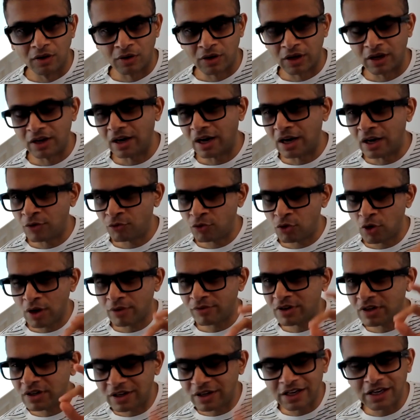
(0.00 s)
Okay, and if you
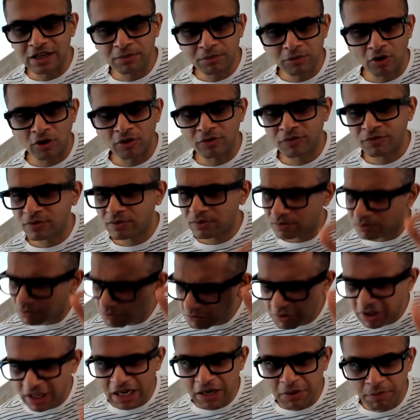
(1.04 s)
have a team of
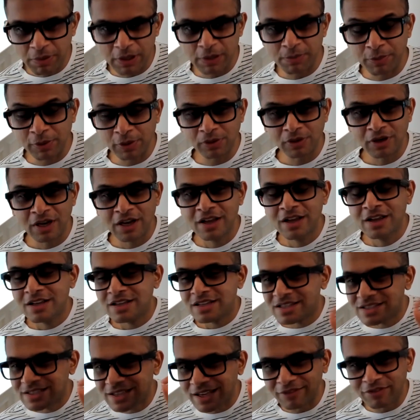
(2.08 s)
10 people,
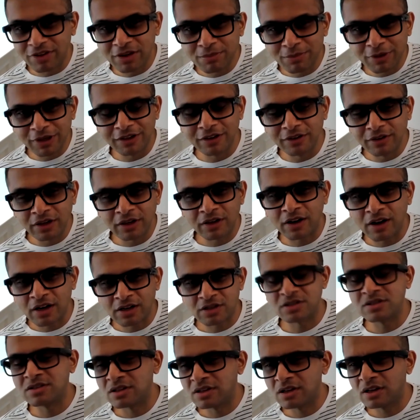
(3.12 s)
7 million
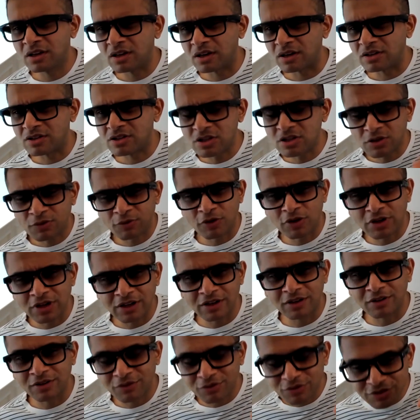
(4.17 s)
interactions a year just
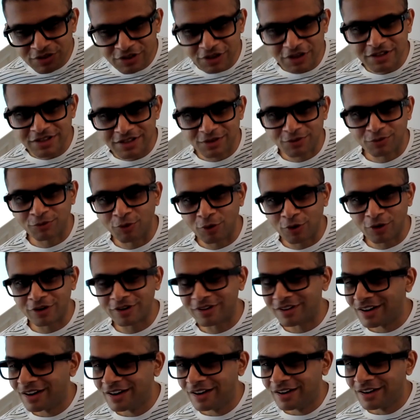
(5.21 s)
for
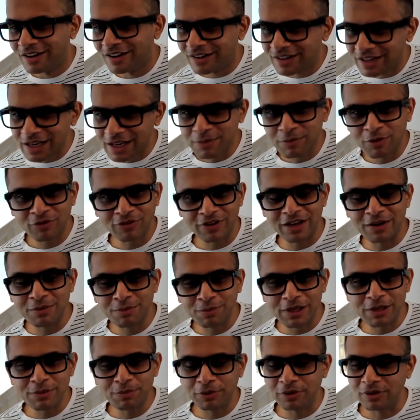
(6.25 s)
a team of
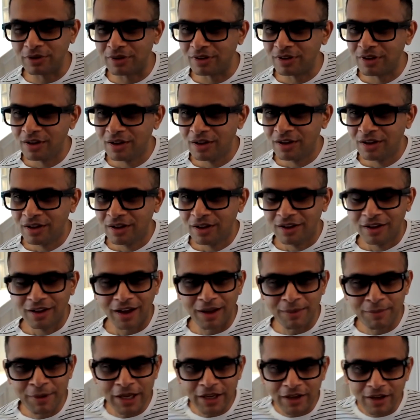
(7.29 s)
10 people.
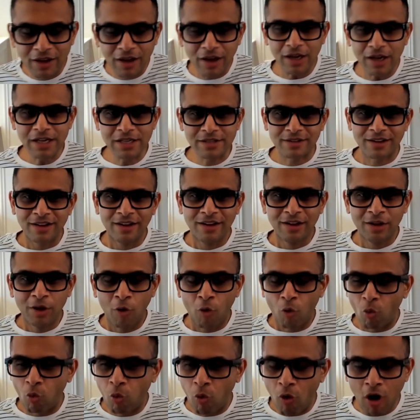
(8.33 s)
I'm like, guys,
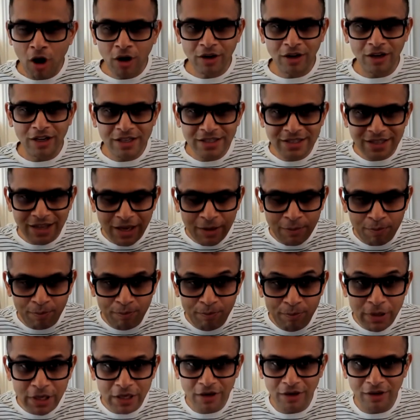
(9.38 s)
what is
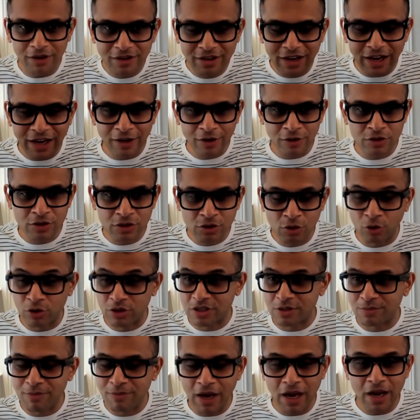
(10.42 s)
a bigger data
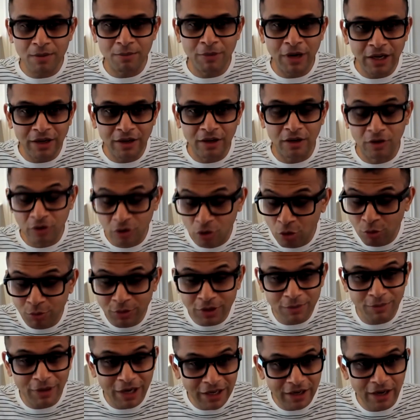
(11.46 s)
source, man-made,
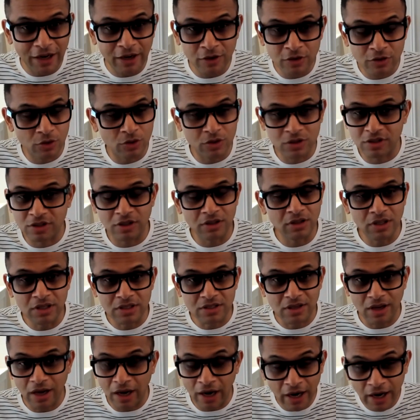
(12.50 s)
human-made data source than
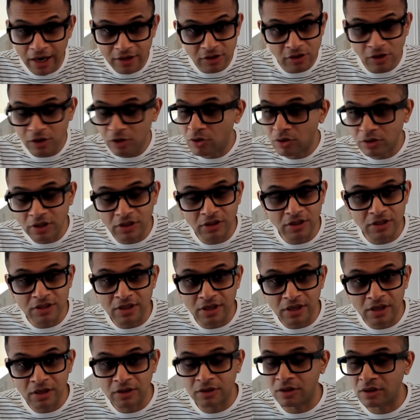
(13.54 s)
this? I actually don't think
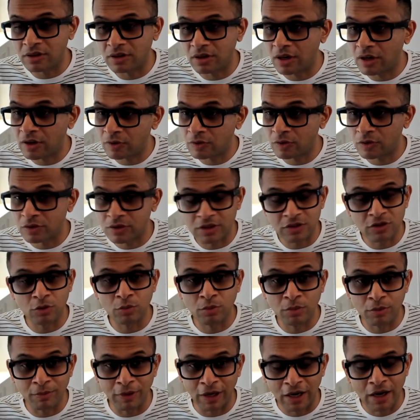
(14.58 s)
there's any other data source that's
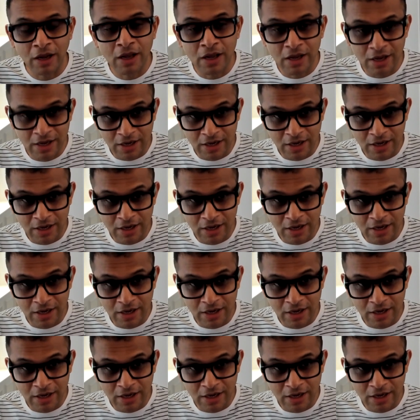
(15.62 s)
human-made.